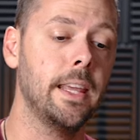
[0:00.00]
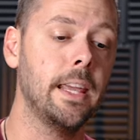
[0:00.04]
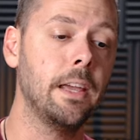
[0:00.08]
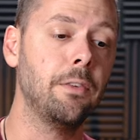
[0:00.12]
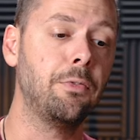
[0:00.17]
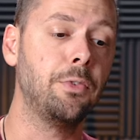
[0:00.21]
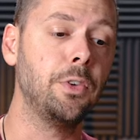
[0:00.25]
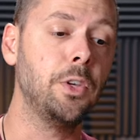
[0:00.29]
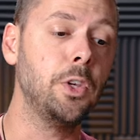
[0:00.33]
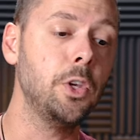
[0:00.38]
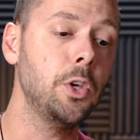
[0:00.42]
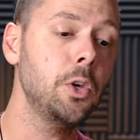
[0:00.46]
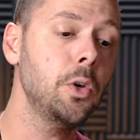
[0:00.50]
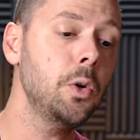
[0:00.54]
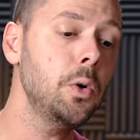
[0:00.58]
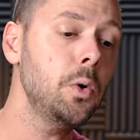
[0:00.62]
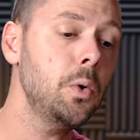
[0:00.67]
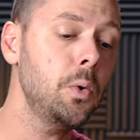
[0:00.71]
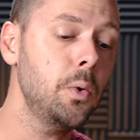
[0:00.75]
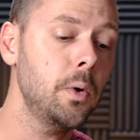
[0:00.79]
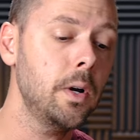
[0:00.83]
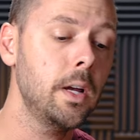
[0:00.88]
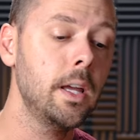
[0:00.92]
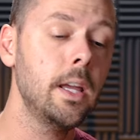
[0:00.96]
if
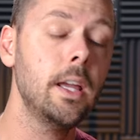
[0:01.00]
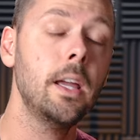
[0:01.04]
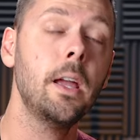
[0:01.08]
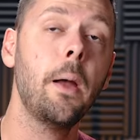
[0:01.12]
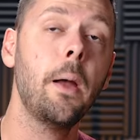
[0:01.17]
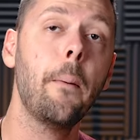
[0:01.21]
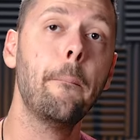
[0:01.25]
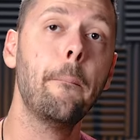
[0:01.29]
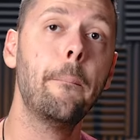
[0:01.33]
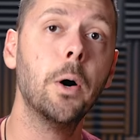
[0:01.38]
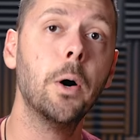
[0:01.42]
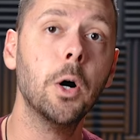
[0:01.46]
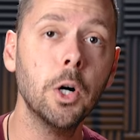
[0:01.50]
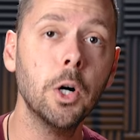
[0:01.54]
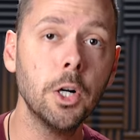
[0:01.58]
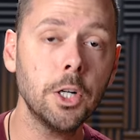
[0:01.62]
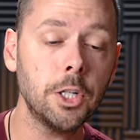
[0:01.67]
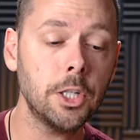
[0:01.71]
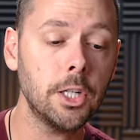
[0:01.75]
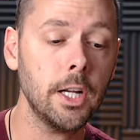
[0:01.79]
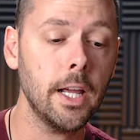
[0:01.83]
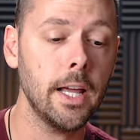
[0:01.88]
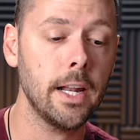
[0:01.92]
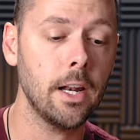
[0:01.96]
you
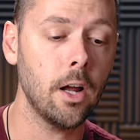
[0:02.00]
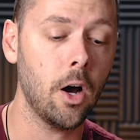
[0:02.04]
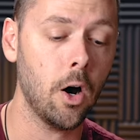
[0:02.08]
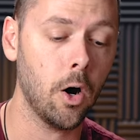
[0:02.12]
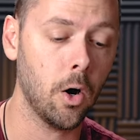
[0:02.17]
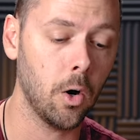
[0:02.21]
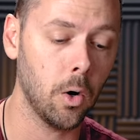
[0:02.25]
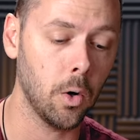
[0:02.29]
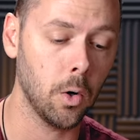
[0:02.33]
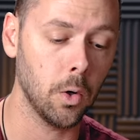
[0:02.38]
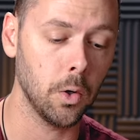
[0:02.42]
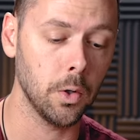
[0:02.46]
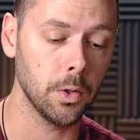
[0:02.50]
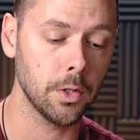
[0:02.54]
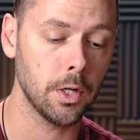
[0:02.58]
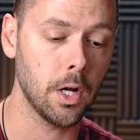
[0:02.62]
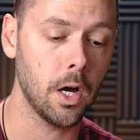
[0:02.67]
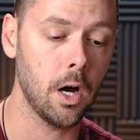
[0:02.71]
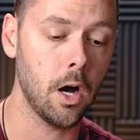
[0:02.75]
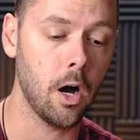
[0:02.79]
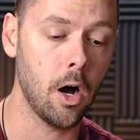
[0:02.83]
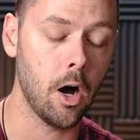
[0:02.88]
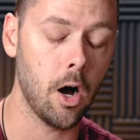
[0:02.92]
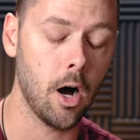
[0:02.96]
push and hold
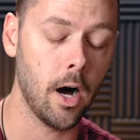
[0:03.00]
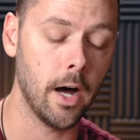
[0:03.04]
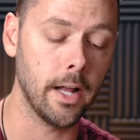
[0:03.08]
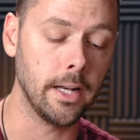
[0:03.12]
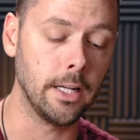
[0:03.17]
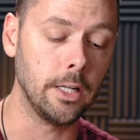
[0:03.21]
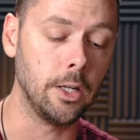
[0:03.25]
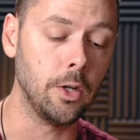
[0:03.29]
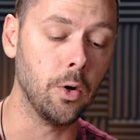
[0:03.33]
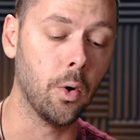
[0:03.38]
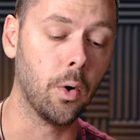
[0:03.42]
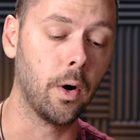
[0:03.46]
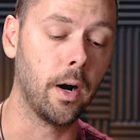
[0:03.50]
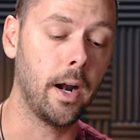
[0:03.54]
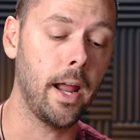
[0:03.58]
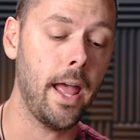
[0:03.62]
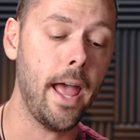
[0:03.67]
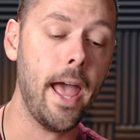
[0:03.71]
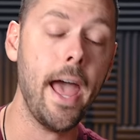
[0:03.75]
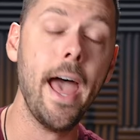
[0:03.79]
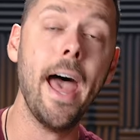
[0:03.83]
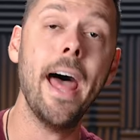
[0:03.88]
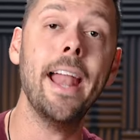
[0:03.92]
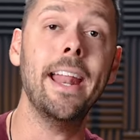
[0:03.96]
on your
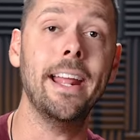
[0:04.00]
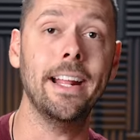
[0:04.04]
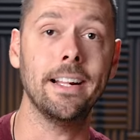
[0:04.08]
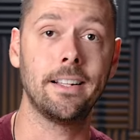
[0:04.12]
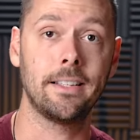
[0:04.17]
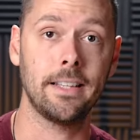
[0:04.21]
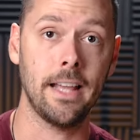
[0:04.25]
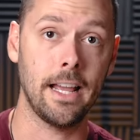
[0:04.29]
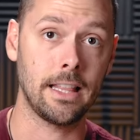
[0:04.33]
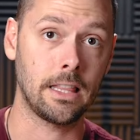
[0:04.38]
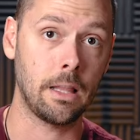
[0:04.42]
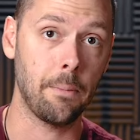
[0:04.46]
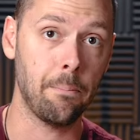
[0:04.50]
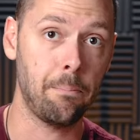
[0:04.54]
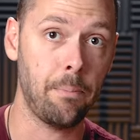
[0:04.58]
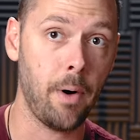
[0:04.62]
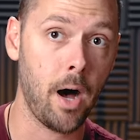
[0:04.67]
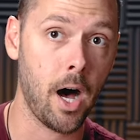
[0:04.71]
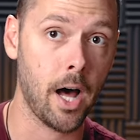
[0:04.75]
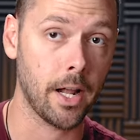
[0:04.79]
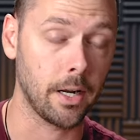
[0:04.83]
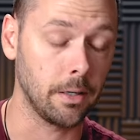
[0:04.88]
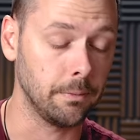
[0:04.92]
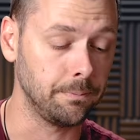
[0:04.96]
edit at the
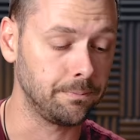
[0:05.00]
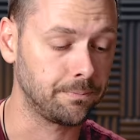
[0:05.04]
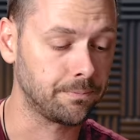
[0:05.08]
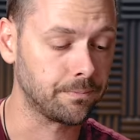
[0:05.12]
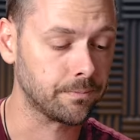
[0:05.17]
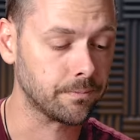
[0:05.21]
bottom,